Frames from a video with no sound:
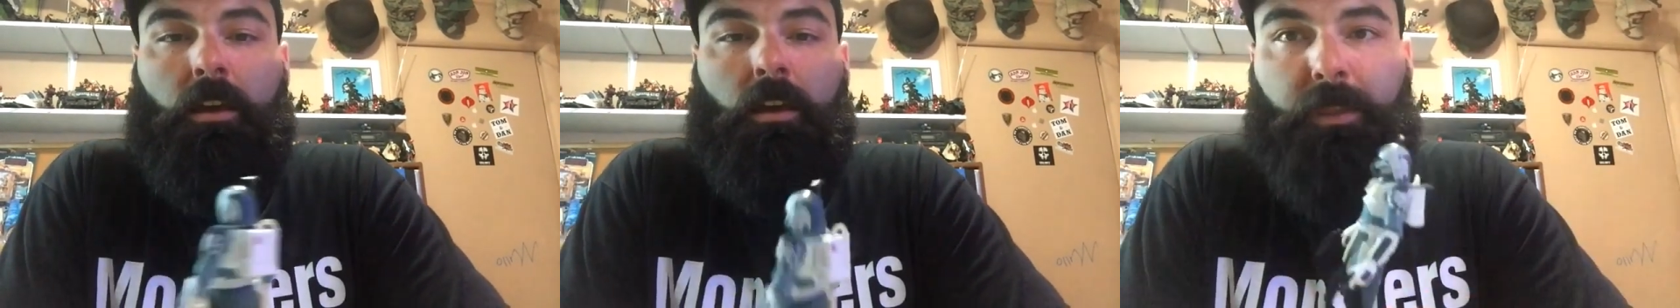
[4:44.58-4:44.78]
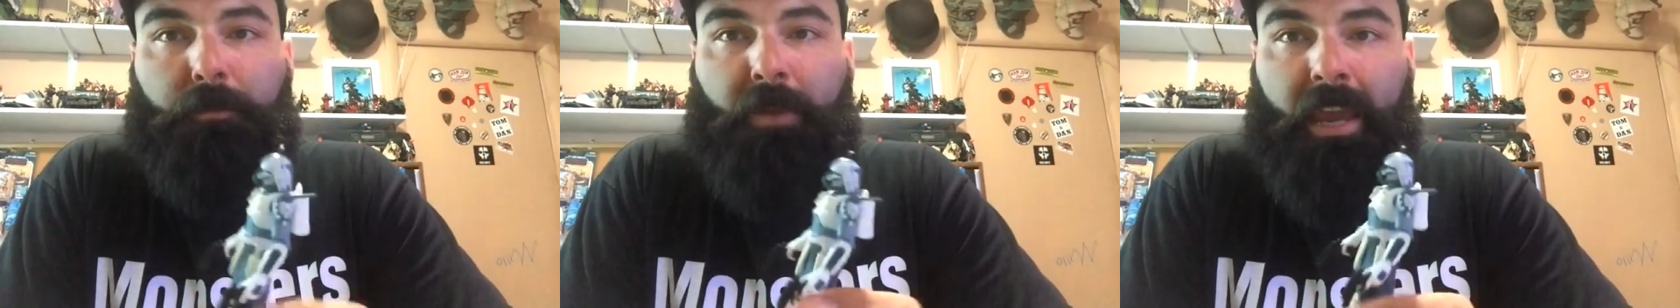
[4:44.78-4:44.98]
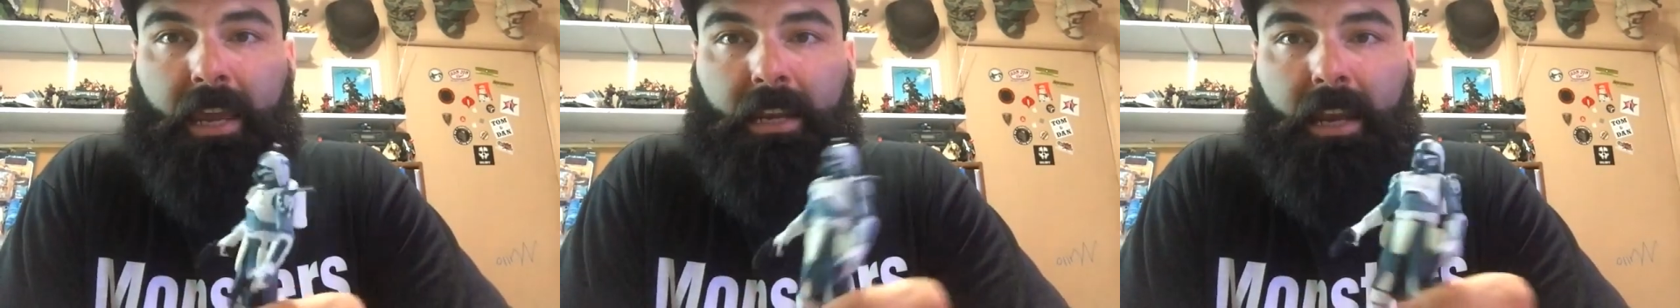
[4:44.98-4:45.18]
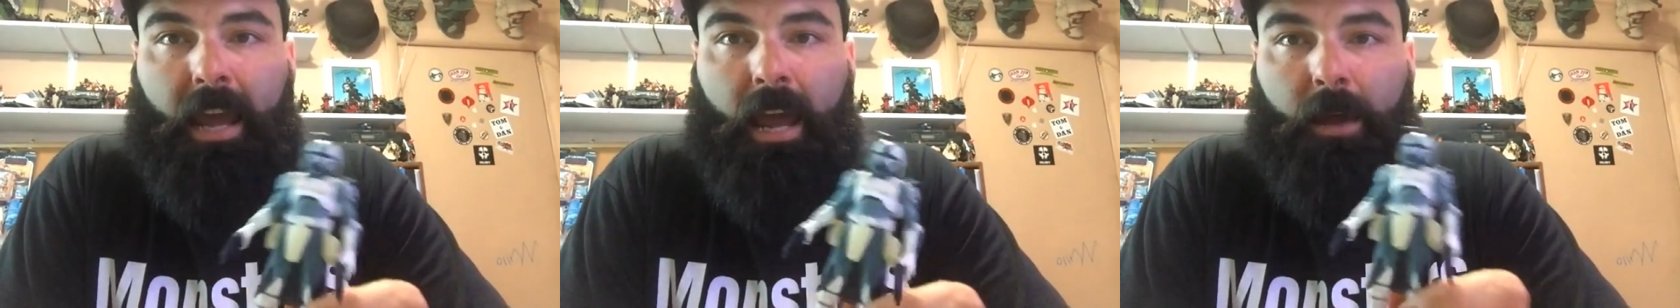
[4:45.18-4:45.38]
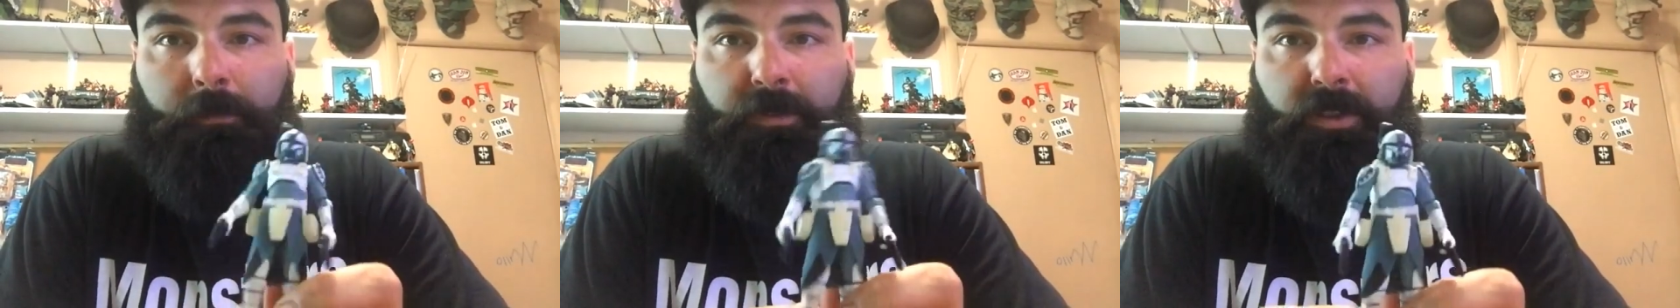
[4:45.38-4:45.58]
The paint
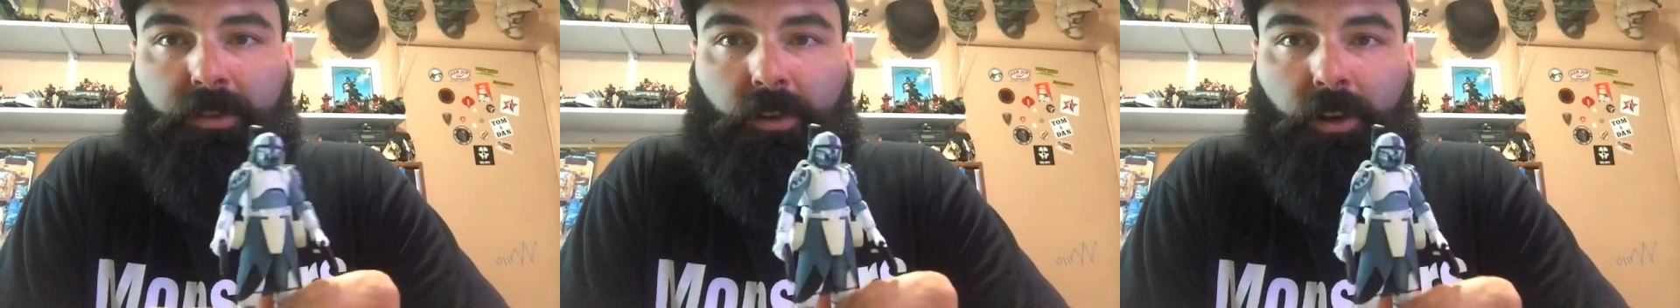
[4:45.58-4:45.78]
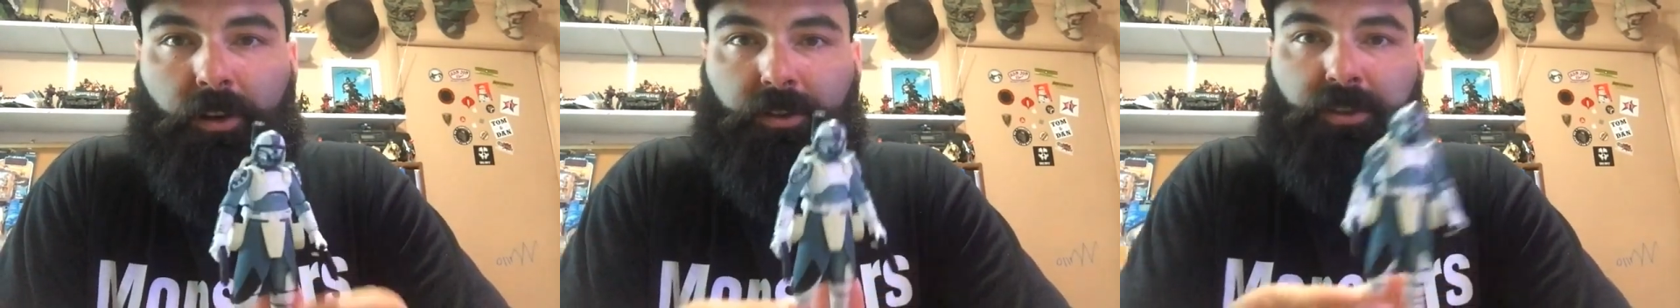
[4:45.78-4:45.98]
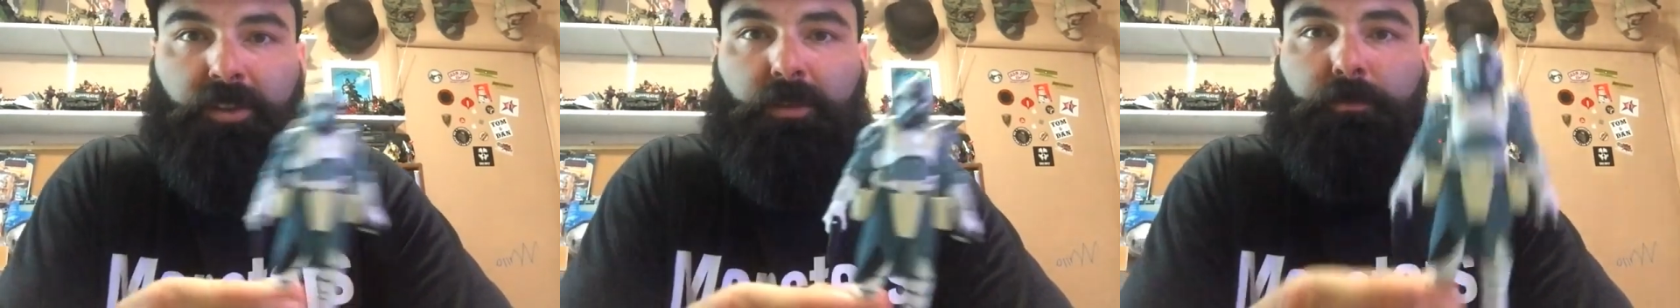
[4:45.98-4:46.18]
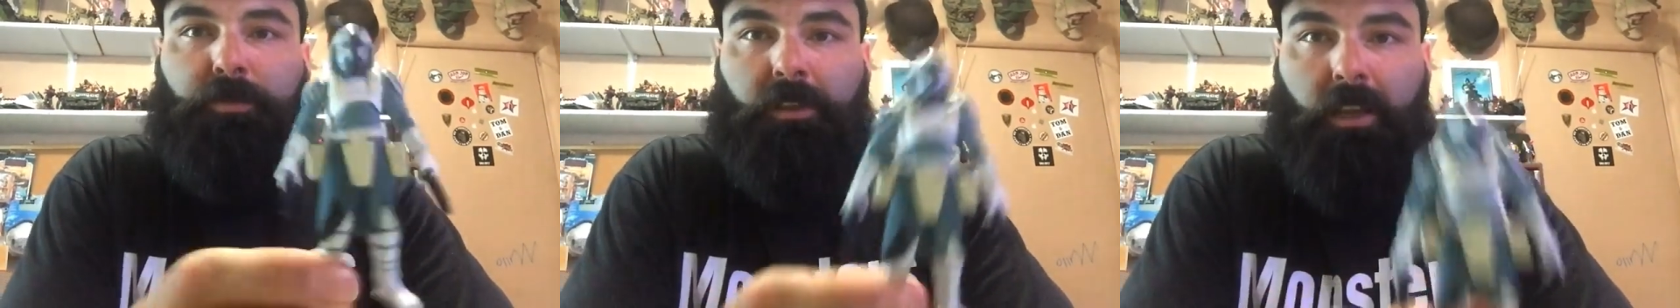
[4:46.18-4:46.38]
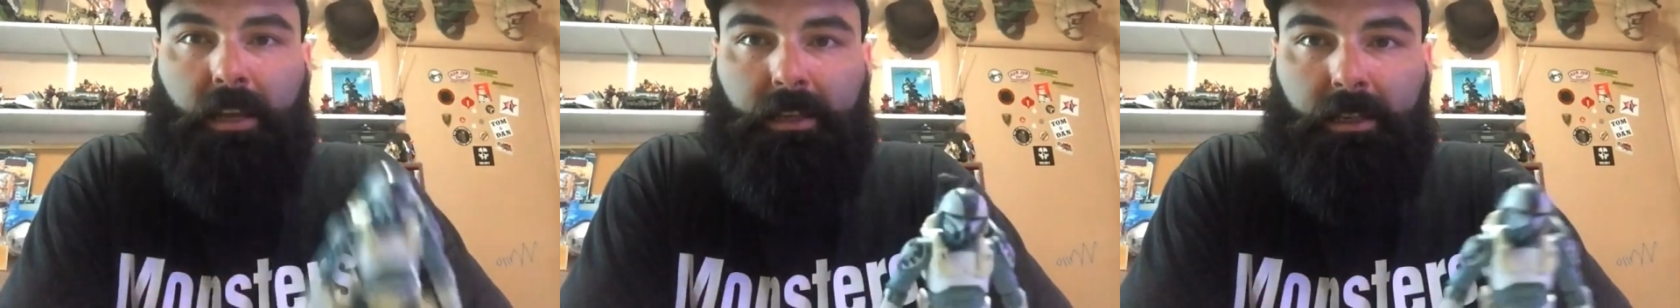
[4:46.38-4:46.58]
apps are
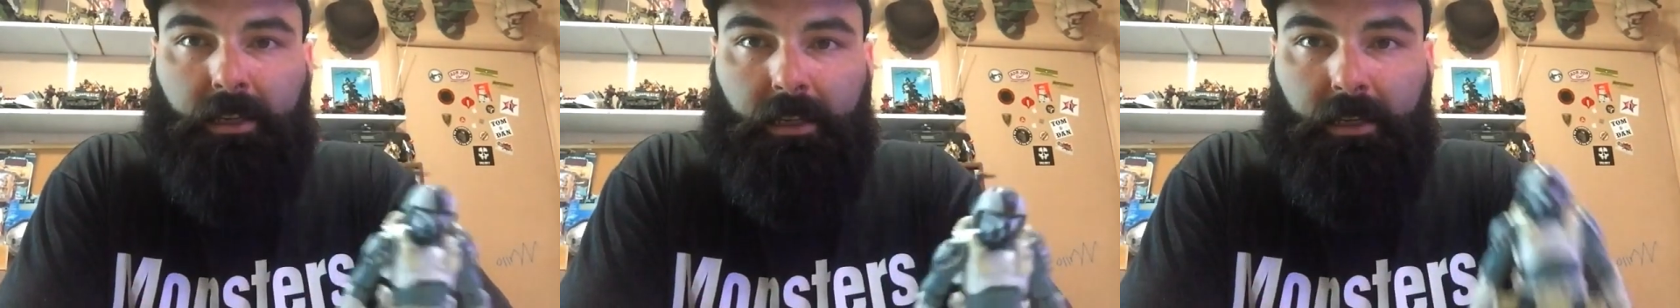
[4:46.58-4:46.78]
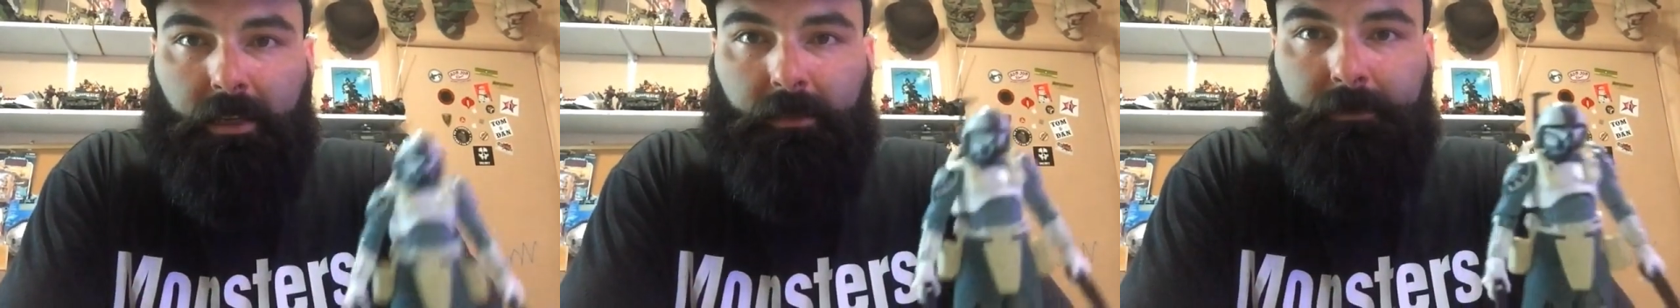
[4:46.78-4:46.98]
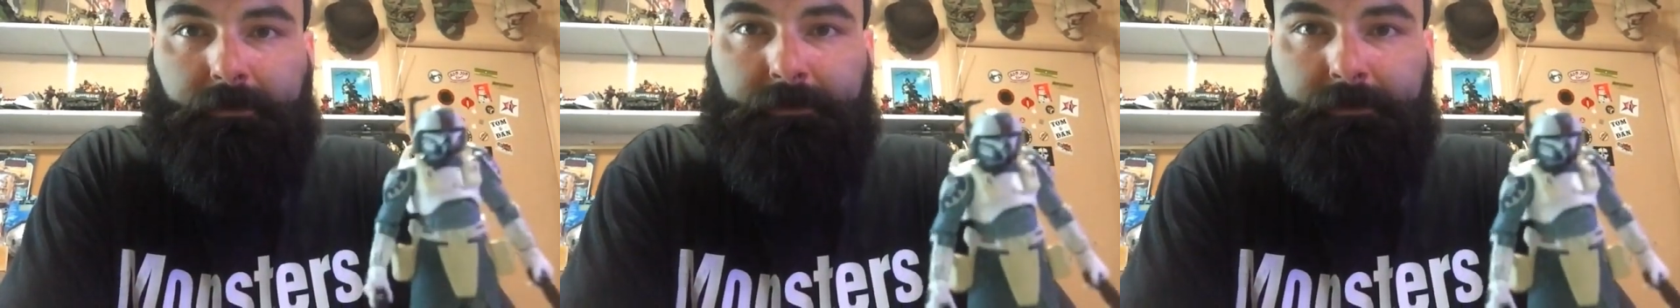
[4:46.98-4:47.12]
splendid.